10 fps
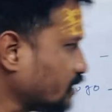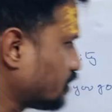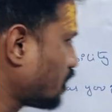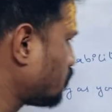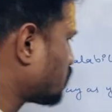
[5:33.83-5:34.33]

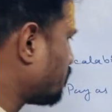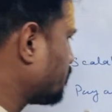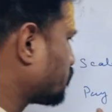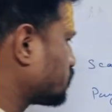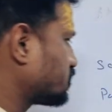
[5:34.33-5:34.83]
Now
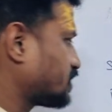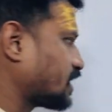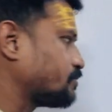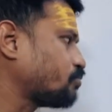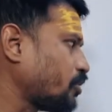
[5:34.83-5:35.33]
coming to the
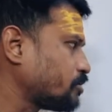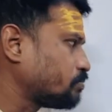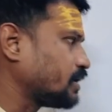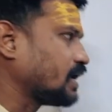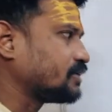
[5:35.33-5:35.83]
second point,
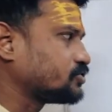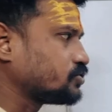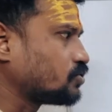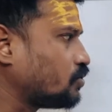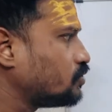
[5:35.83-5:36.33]
pay as
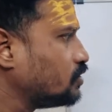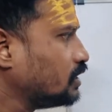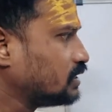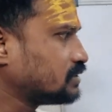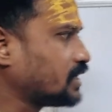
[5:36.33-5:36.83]
you go.
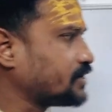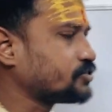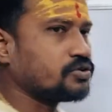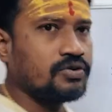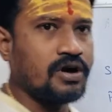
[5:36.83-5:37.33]
There is
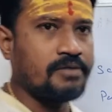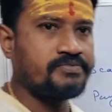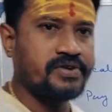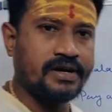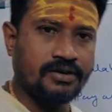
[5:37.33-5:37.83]
no
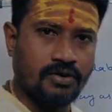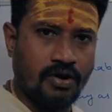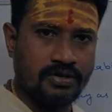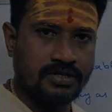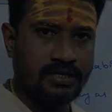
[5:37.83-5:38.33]
upfront
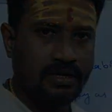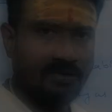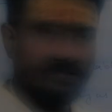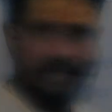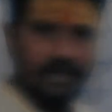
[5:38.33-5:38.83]
cost.
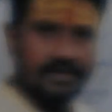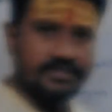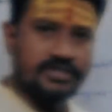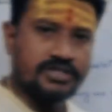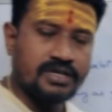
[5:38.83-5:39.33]
We can
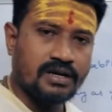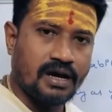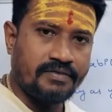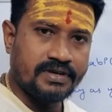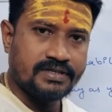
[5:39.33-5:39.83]
register
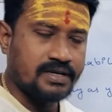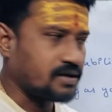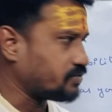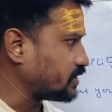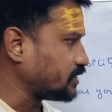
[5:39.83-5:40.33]

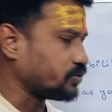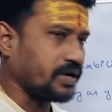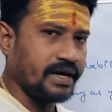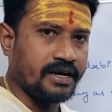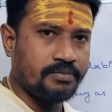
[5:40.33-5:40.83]
ourselves into
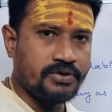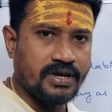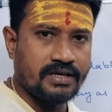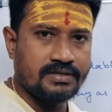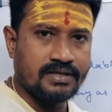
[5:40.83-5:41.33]

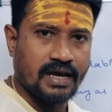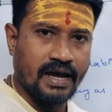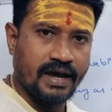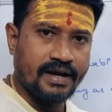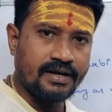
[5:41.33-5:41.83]
AWS
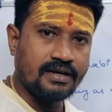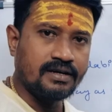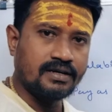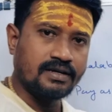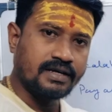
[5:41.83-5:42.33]
and
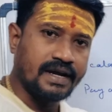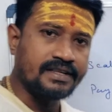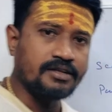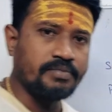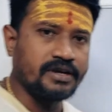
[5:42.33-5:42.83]

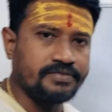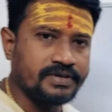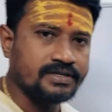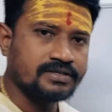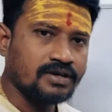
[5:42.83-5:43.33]
get the
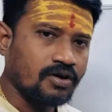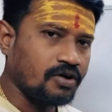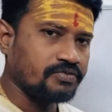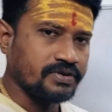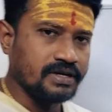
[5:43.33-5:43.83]
benefits
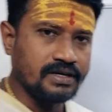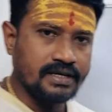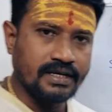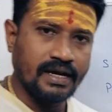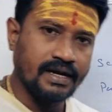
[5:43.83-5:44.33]
of
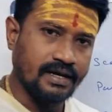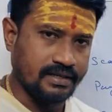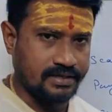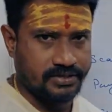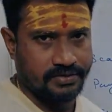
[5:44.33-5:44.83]
learning and
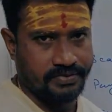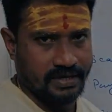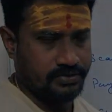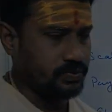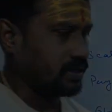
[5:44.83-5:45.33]
other stuff
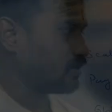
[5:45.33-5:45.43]
as well.